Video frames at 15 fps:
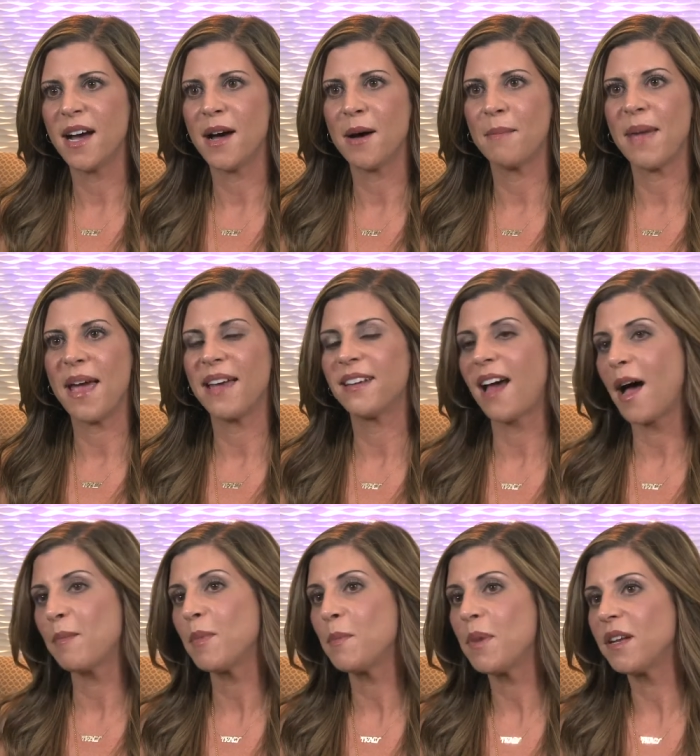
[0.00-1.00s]
And
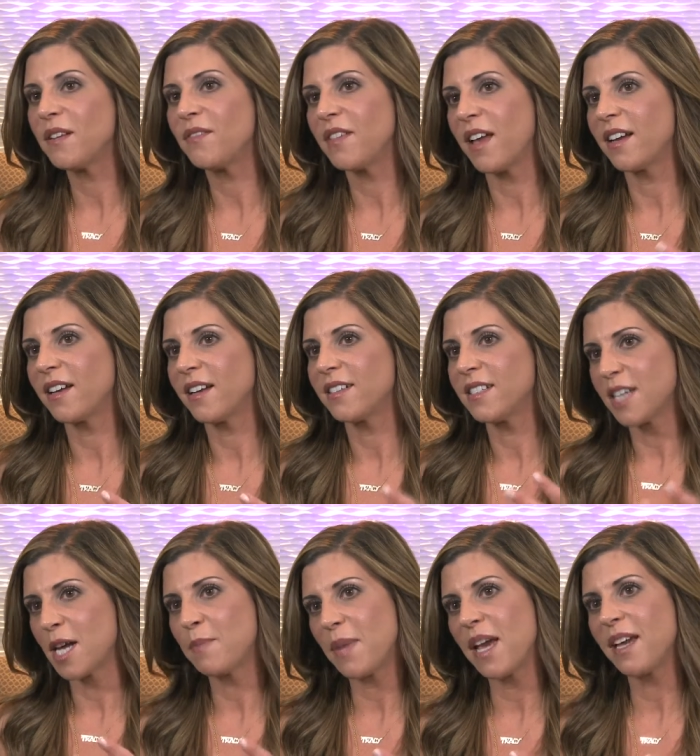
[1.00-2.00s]
I'm a bit of like a
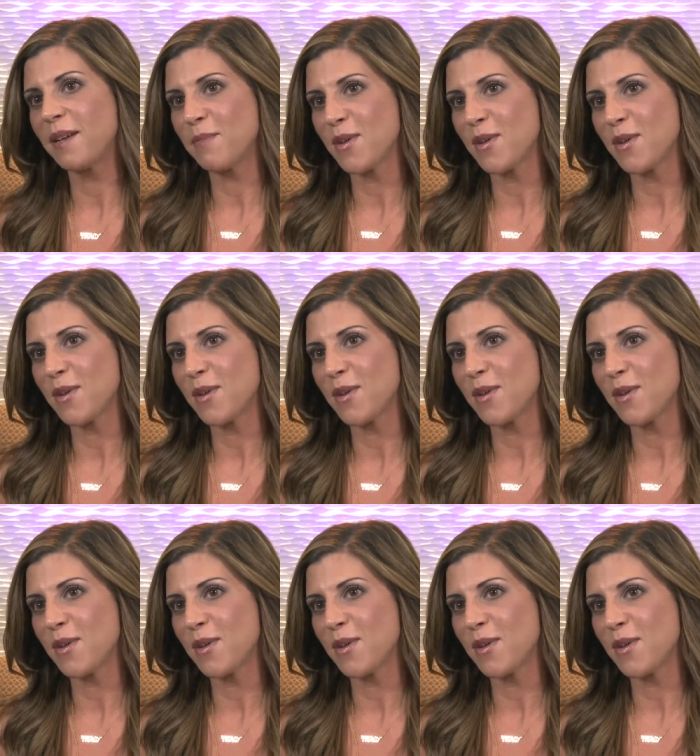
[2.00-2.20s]
type A